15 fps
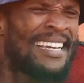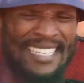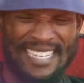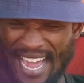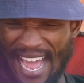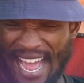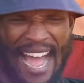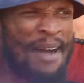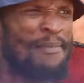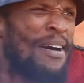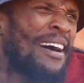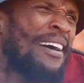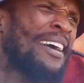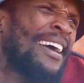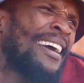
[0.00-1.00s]
Yeah,
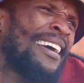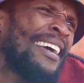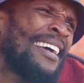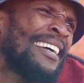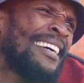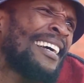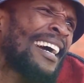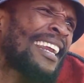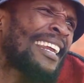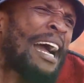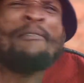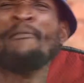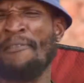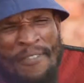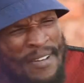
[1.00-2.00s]

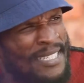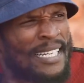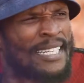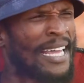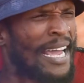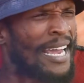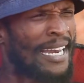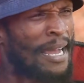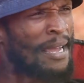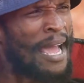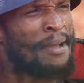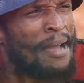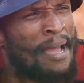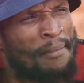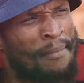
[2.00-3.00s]
I'm versatile.
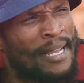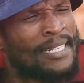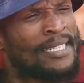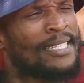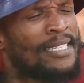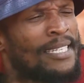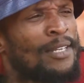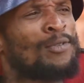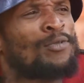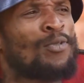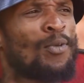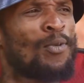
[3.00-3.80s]
I might say so.